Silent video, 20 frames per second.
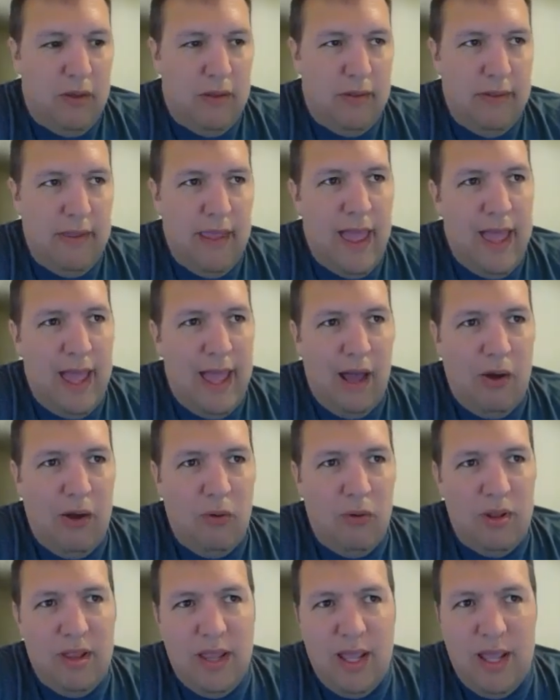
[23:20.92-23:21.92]

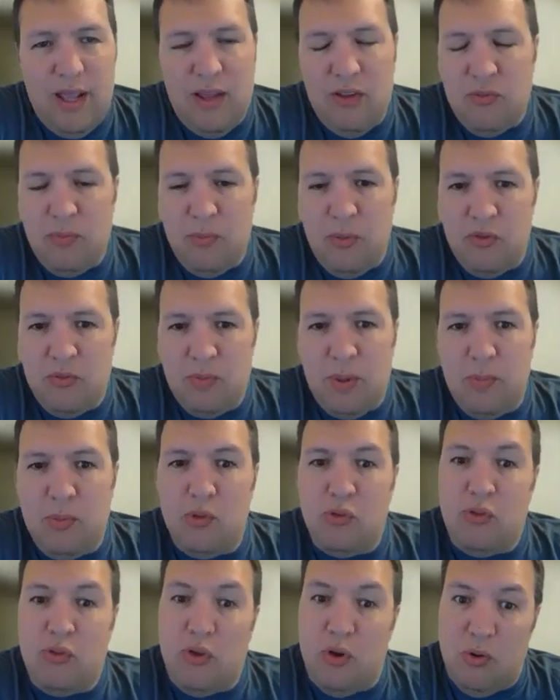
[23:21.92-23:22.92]
nowadays most
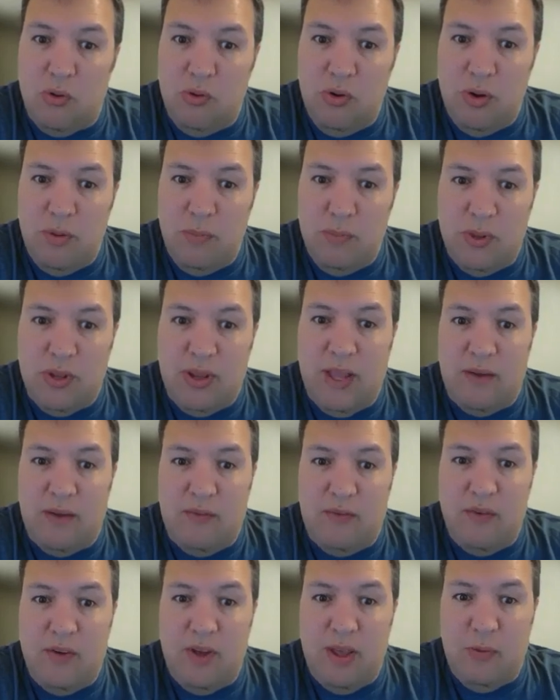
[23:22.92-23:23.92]
people don't, but
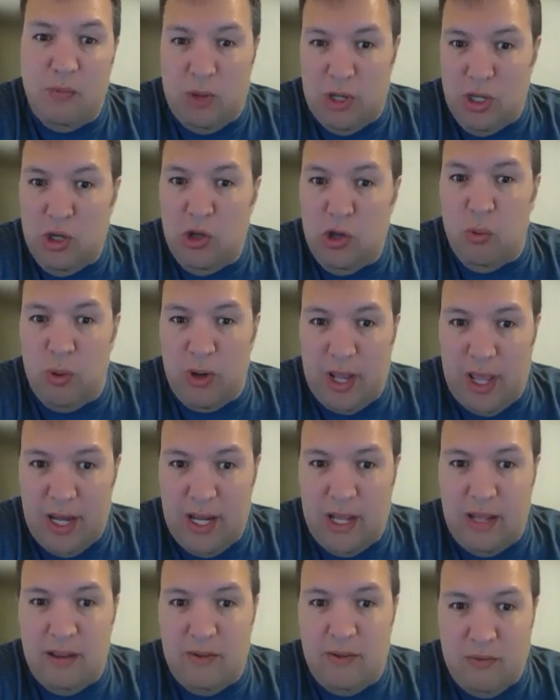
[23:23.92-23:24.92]
definitely when you were
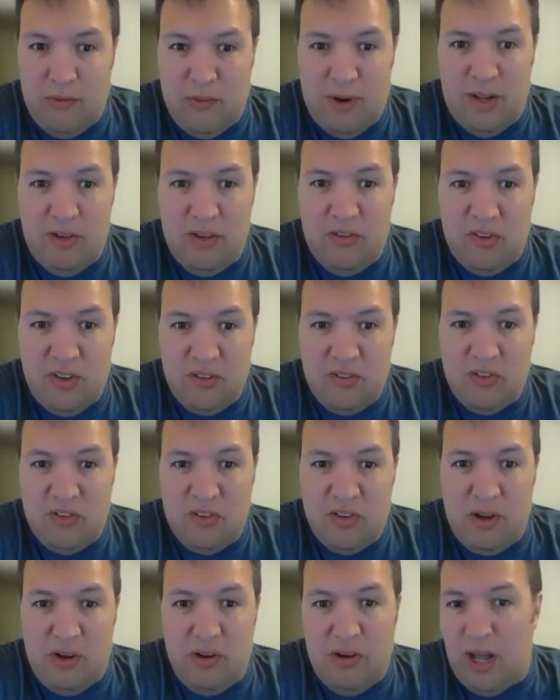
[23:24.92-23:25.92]
getting into
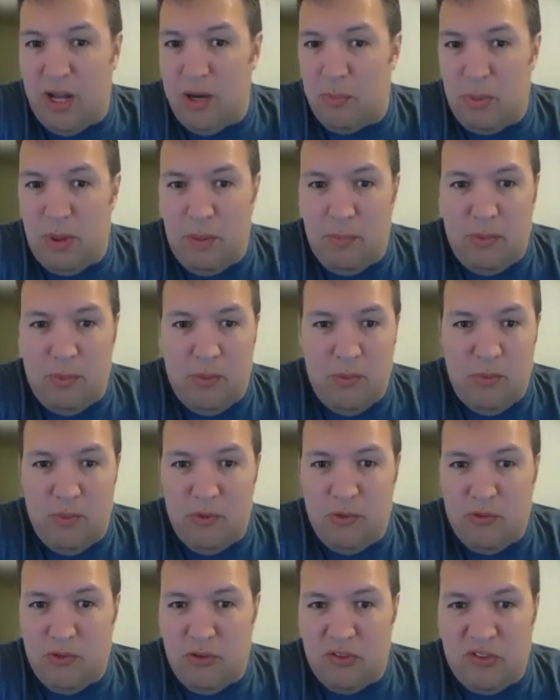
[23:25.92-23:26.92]
forensics, a lot of people
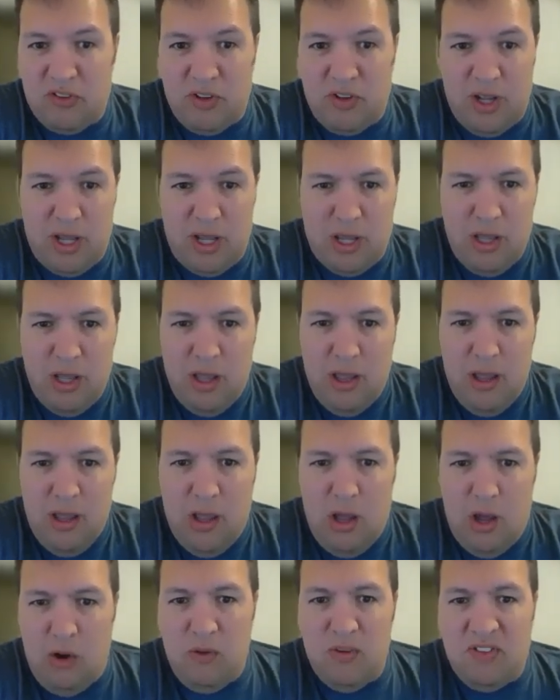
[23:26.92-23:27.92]
were just like,
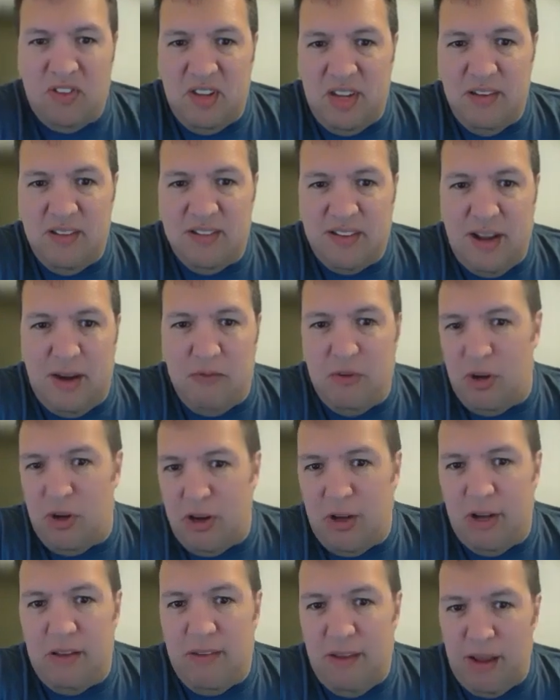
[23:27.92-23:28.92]
oh, it's eDiscovery.
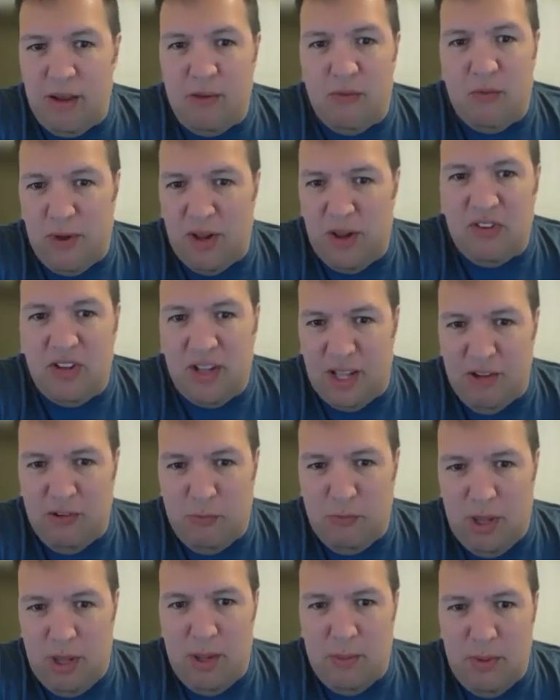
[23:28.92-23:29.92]
You're going to take a forensic
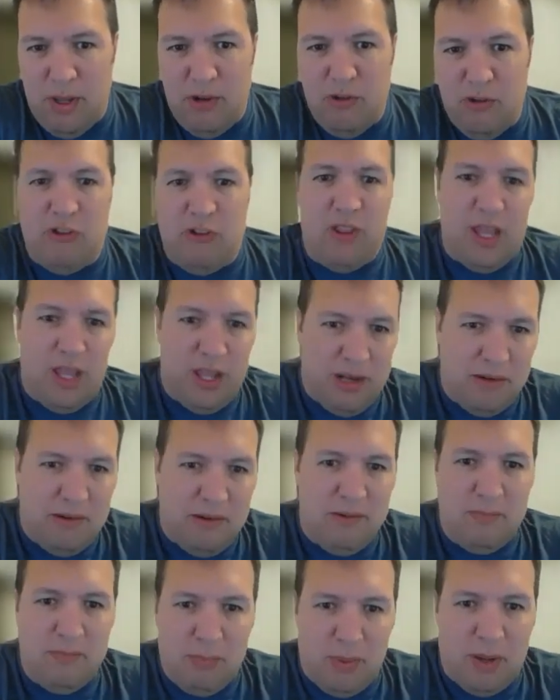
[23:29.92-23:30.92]
image and
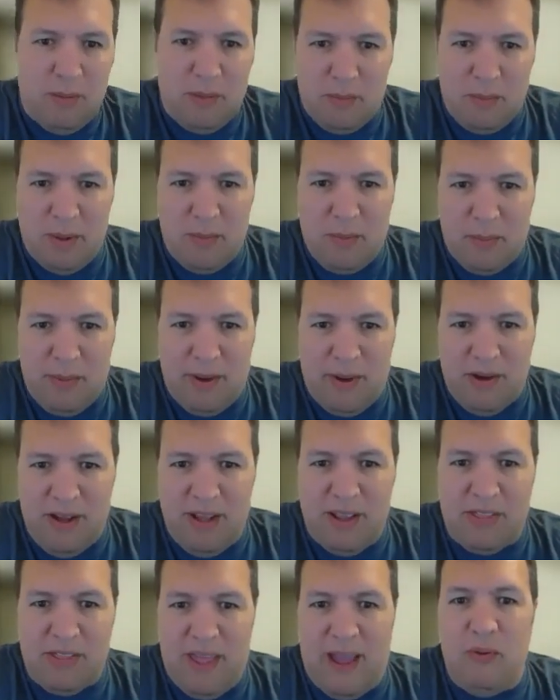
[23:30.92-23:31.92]
then blah, blah, blah, blah.
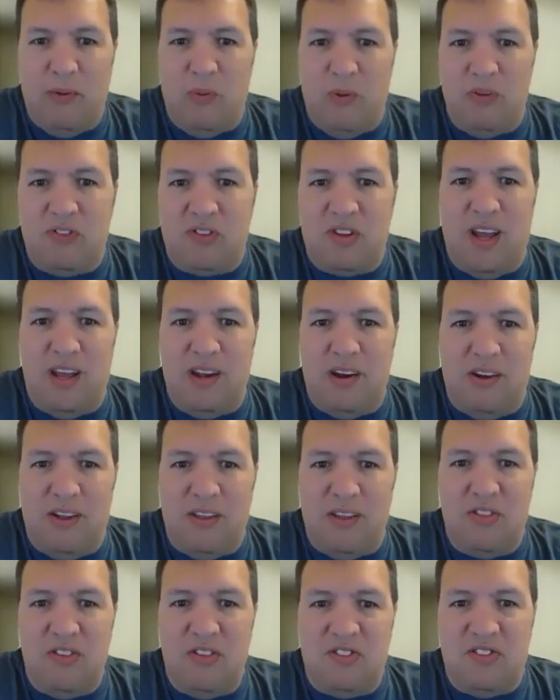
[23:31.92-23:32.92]
Like that was kind of
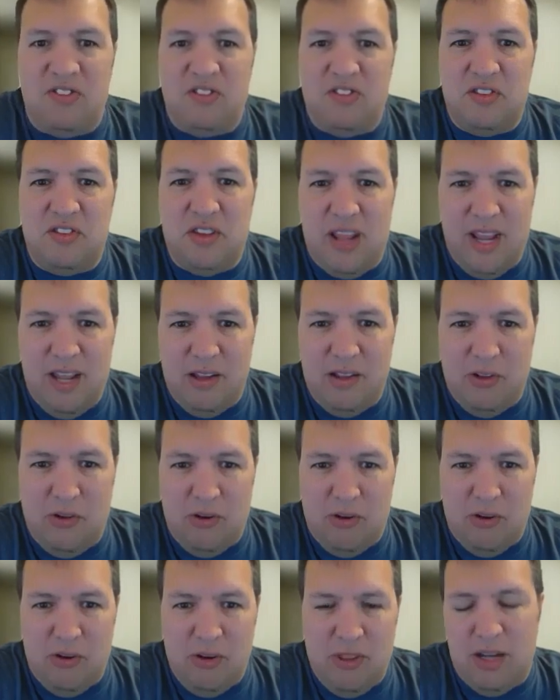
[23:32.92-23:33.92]
like the
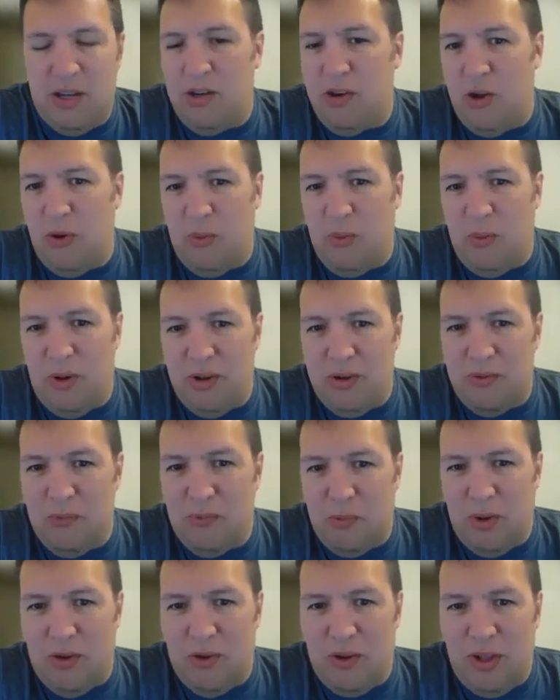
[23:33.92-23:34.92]
standard that no one
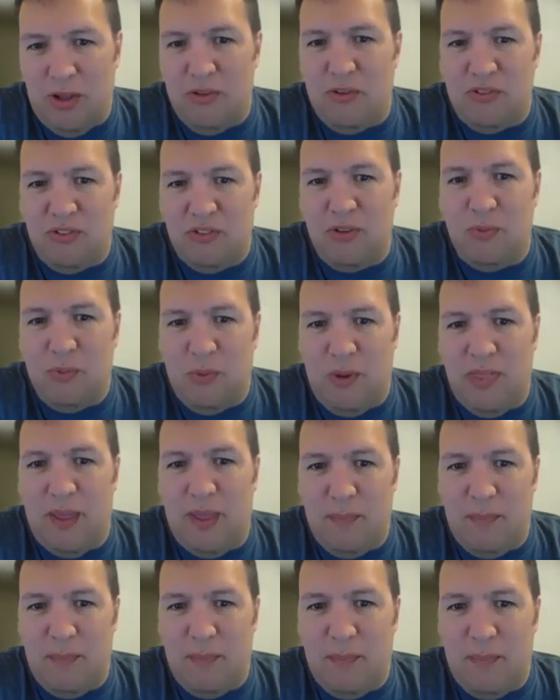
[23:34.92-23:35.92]
really understood what
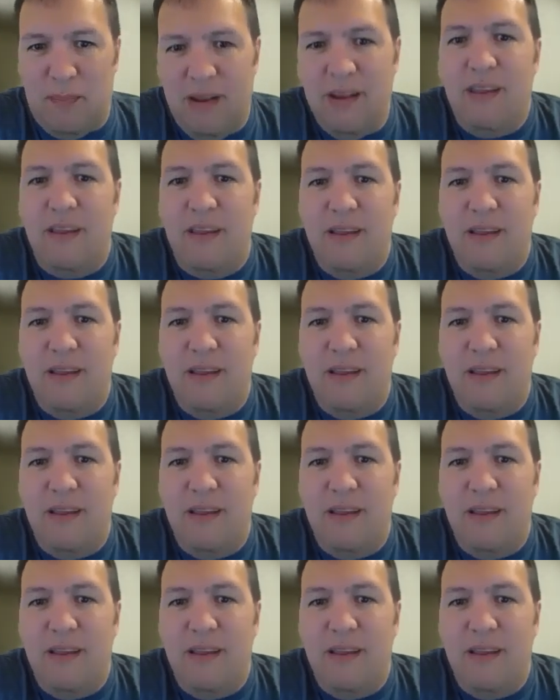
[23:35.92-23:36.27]
that meant.